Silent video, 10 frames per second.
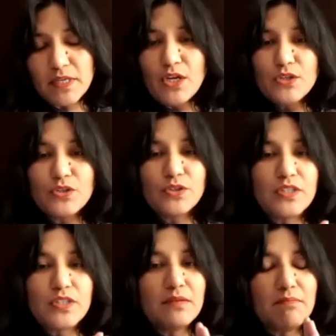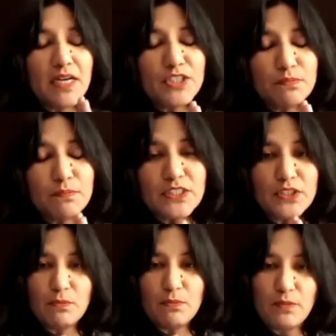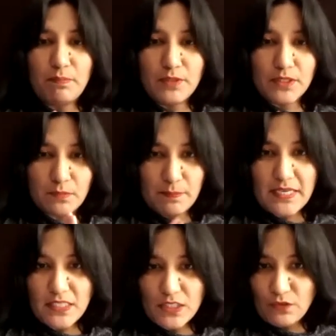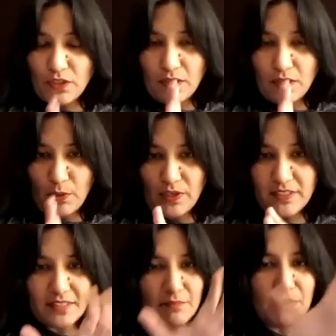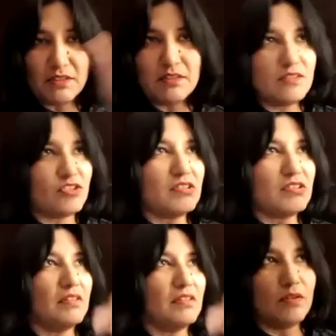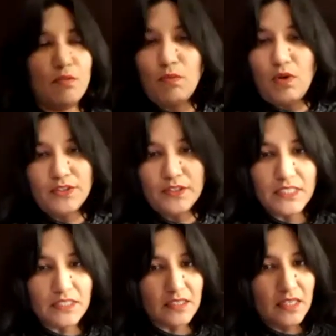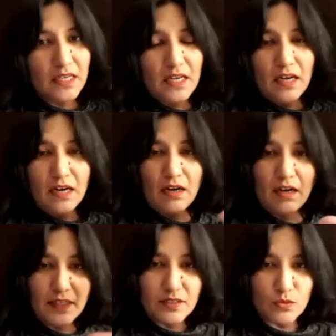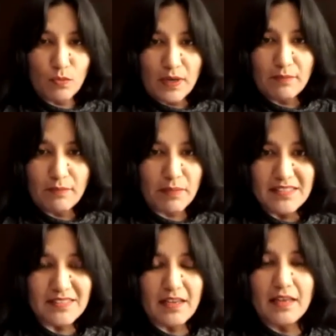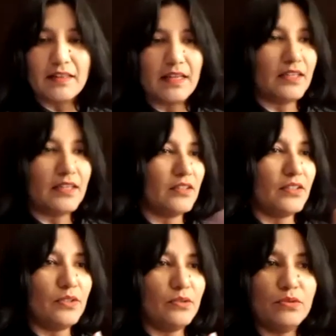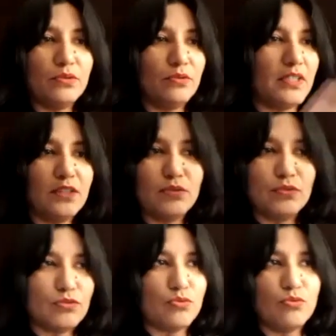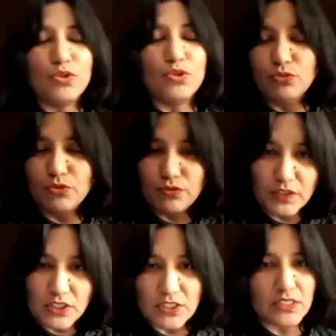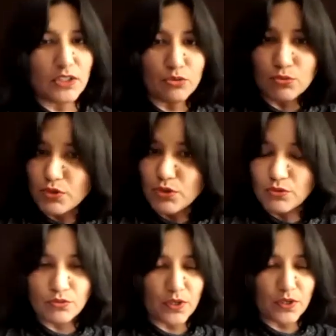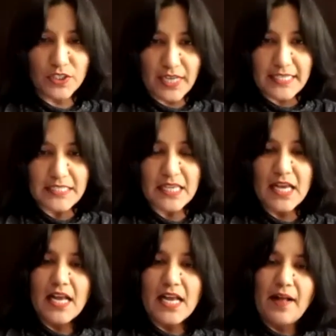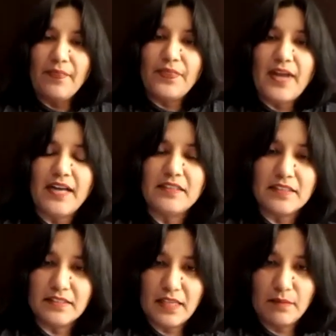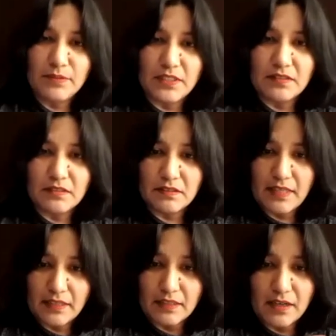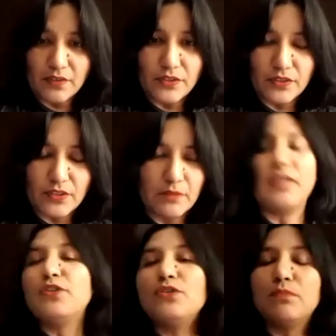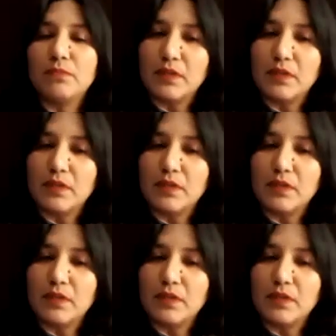So you need a much, much smaller space for a boiler system because it's just, you know, a wall unit. And it's one piece, and then you don't need those 2 huge furnaces and 2 huge water tanks, and that has helped us get our 3rd bedroom